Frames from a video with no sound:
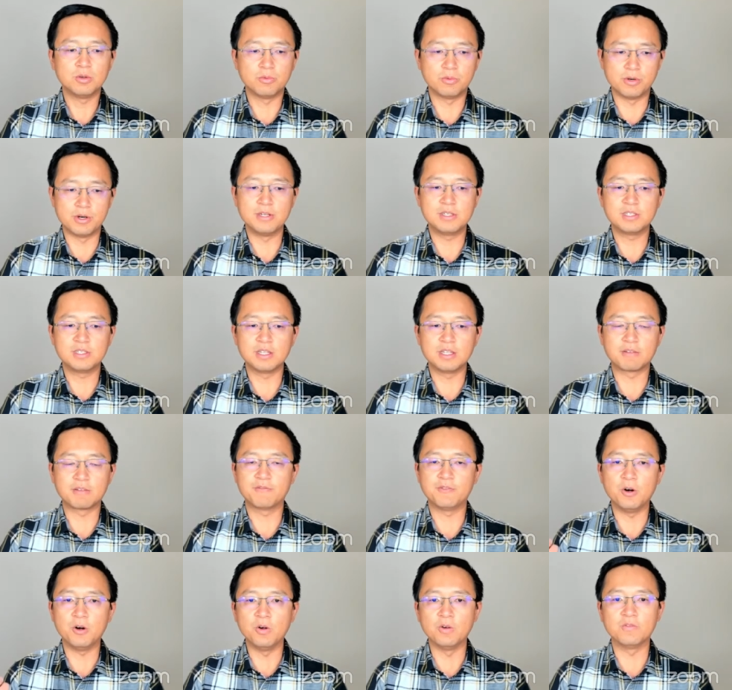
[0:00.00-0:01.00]
words like
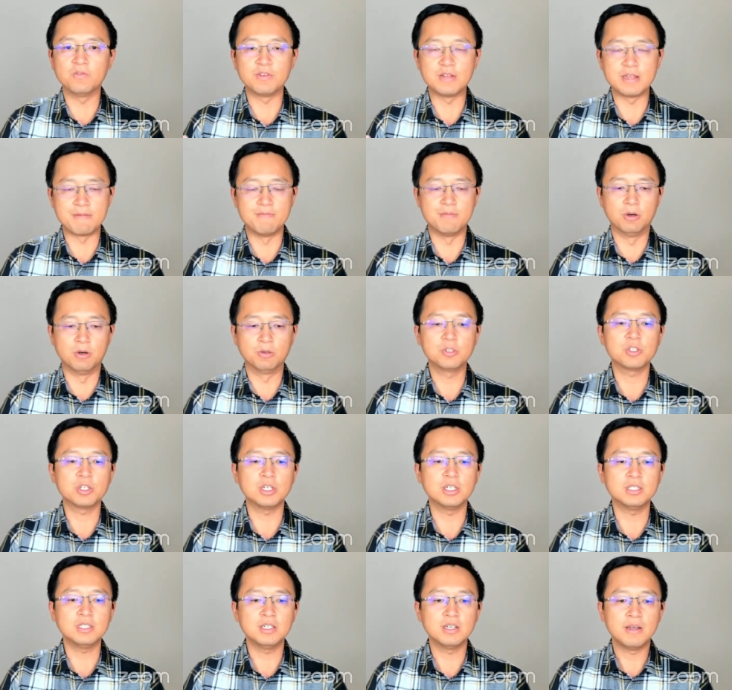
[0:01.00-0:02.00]
full of
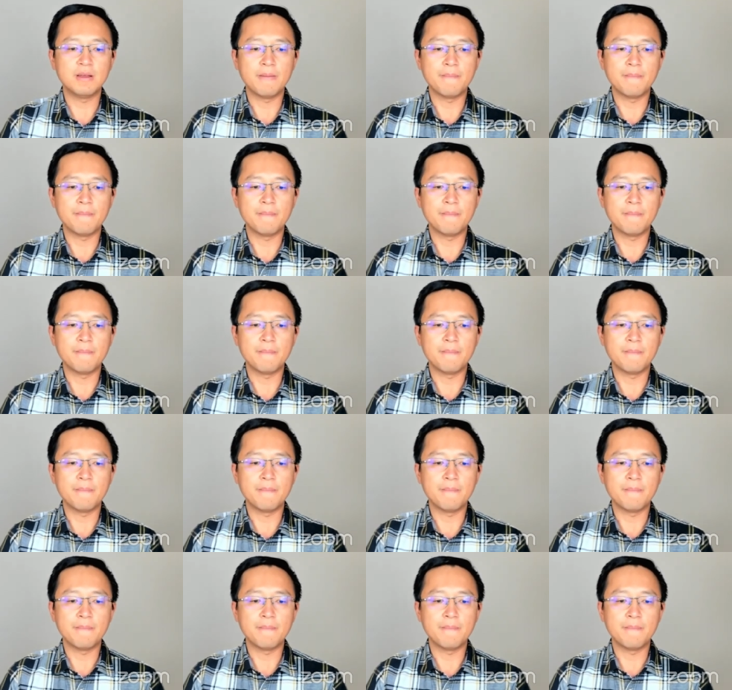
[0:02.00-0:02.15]
emotion